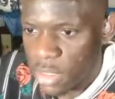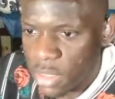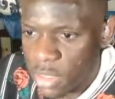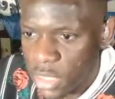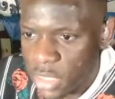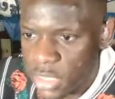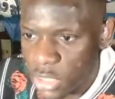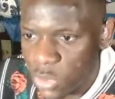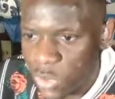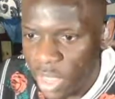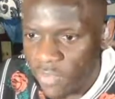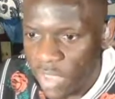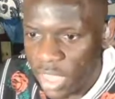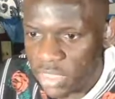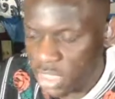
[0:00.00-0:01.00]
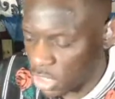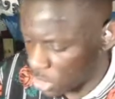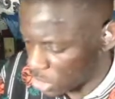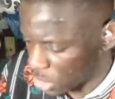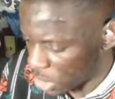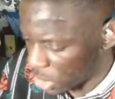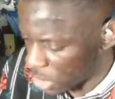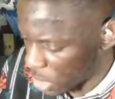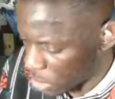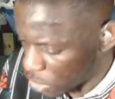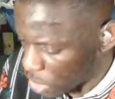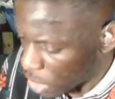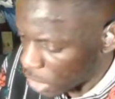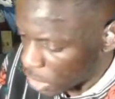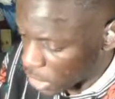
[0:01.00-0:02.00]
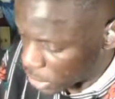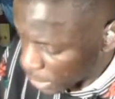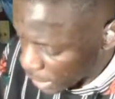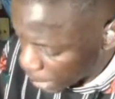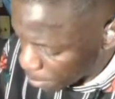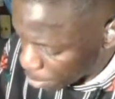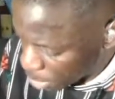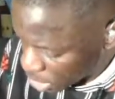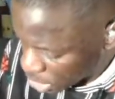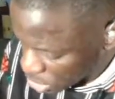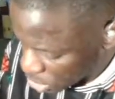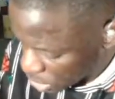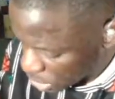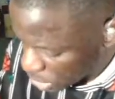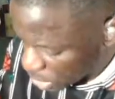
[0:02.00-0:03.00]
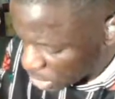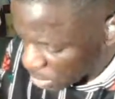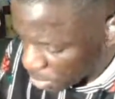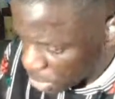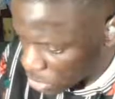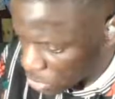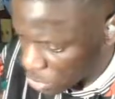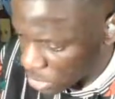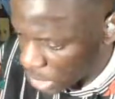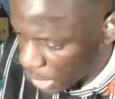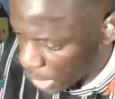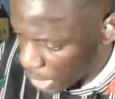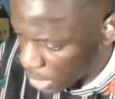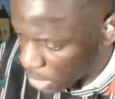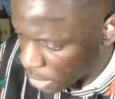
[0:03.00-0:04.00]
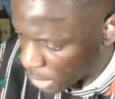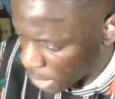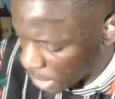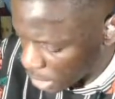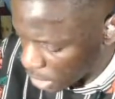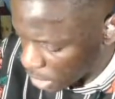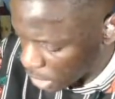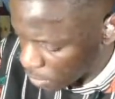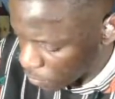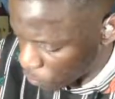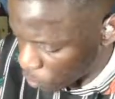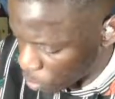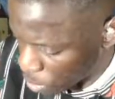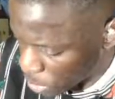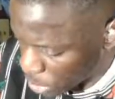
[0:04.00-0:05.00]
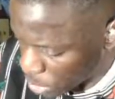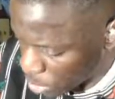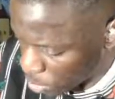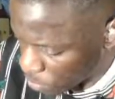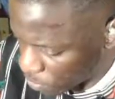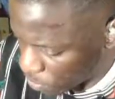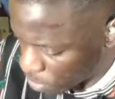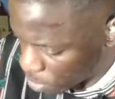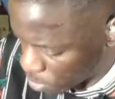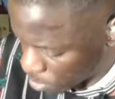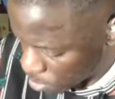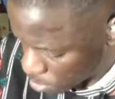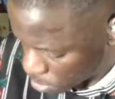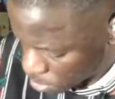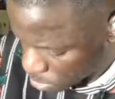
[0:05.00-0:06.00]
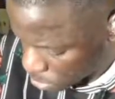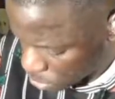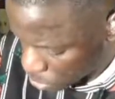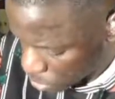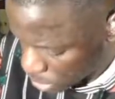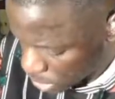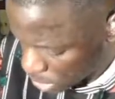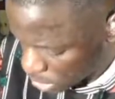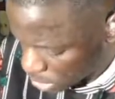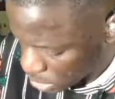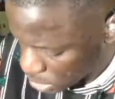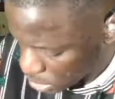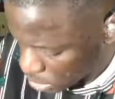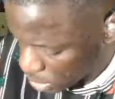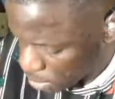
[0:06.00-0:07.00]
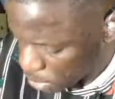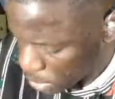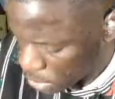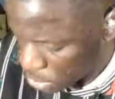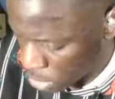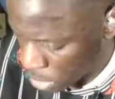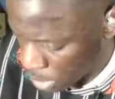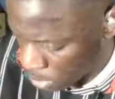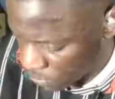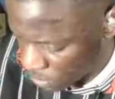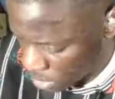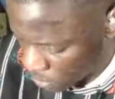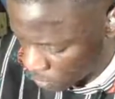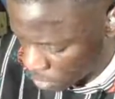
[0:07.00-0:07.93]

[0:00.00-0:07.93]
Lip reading: He said, "Do they have access to shut it down?" Because like I'm pretty sure he did something towards the end that kind of like ruined them from doing that shit. Let me find it real